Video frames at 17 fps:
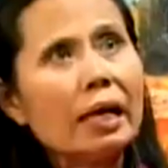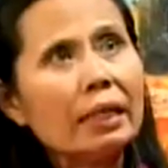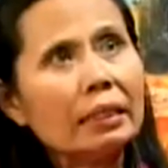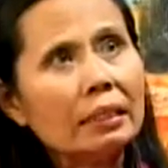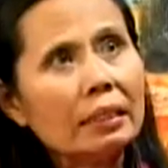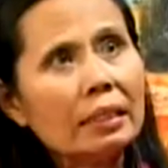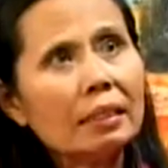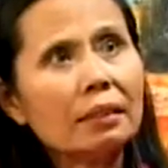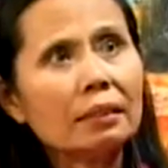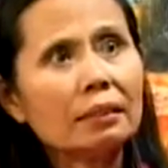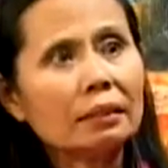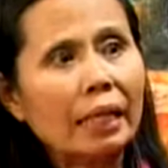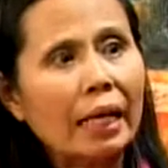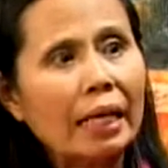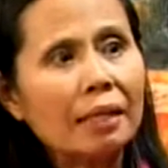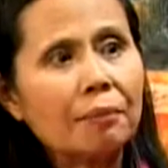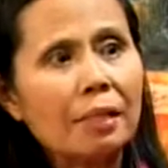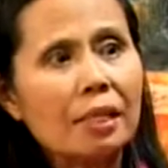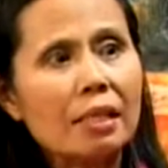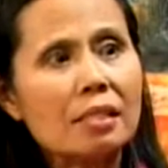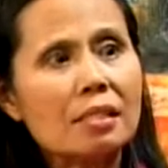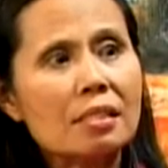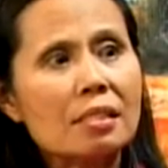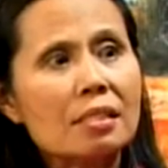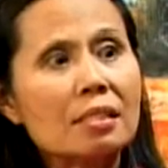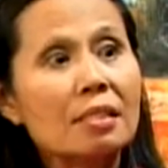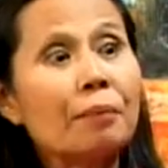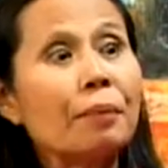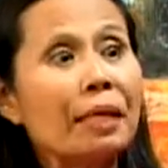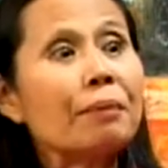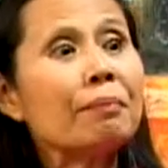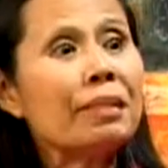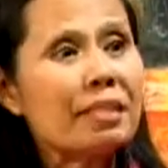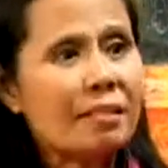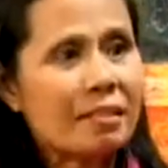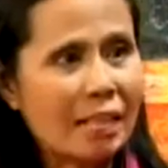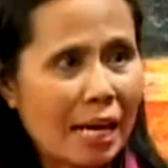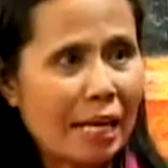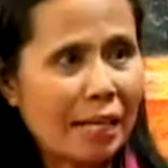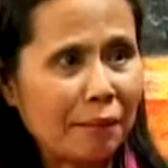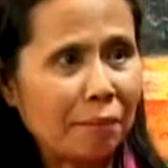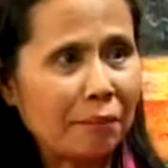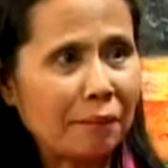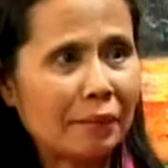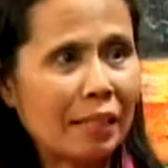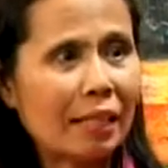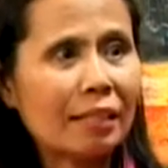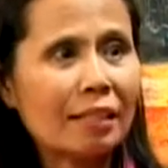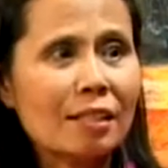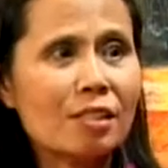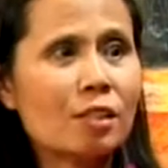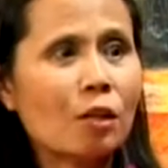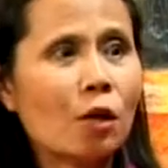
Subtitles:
ideal time is the baby's time. It is